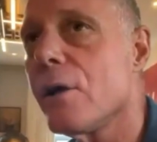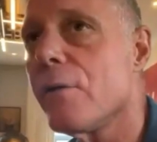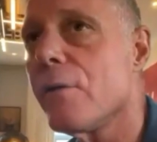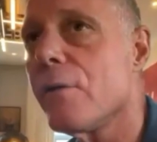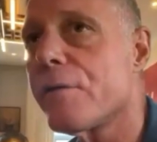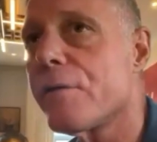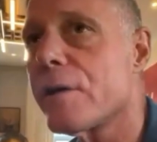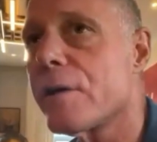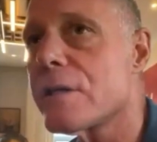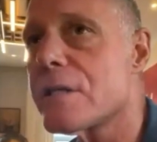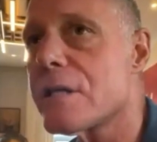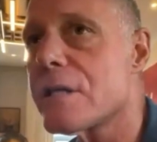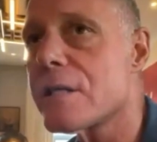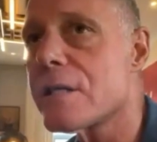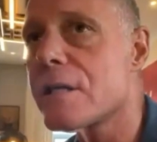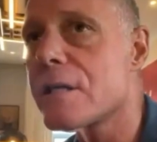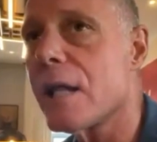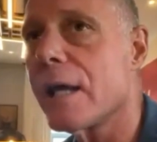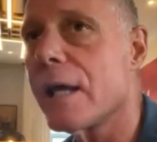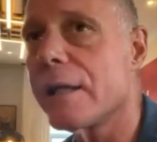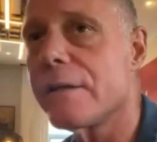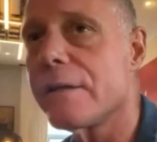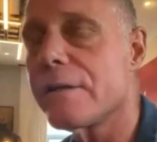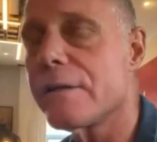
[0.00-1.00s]
for instance,
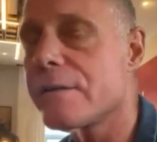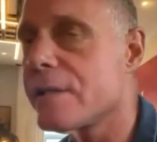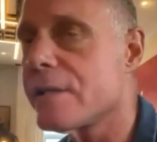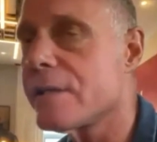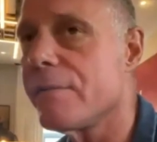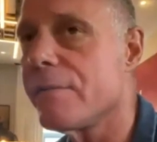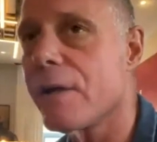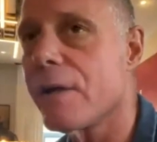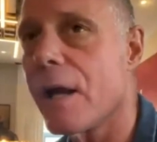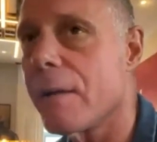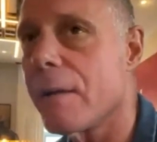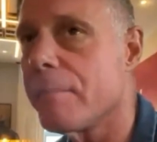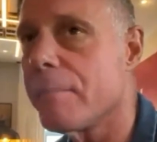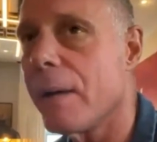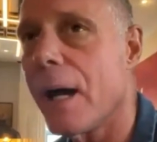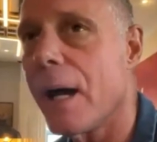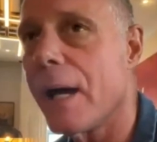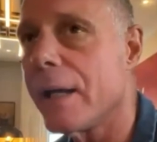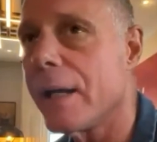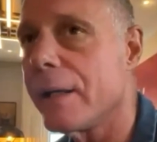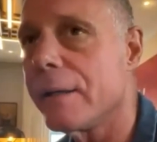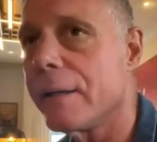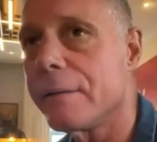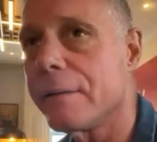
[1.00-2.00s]
like just even on
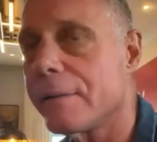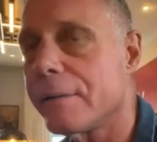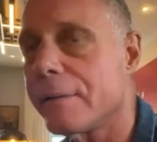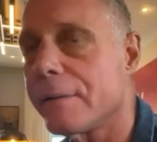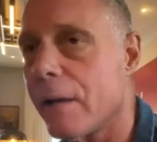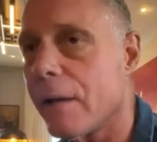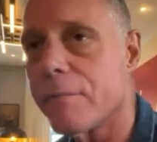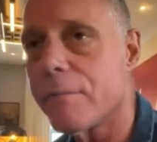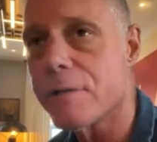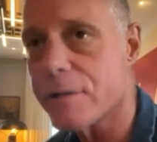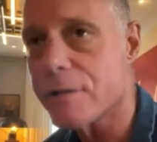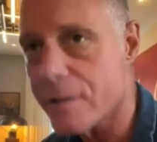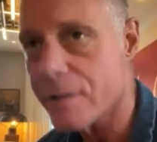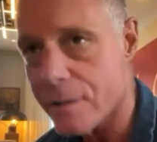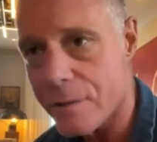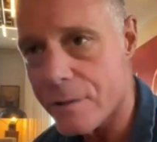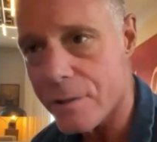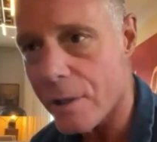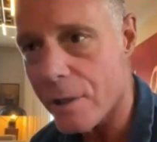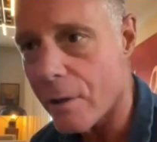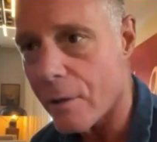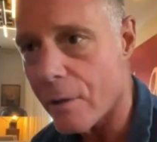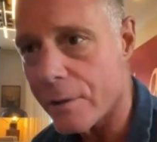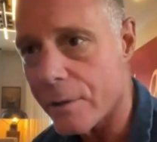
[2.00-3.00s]
my television
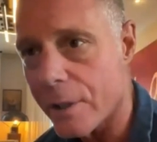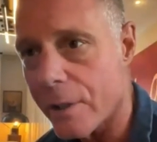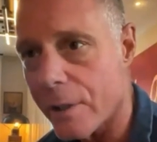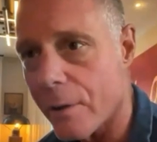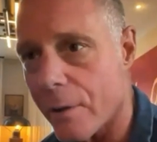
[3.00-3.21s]
show,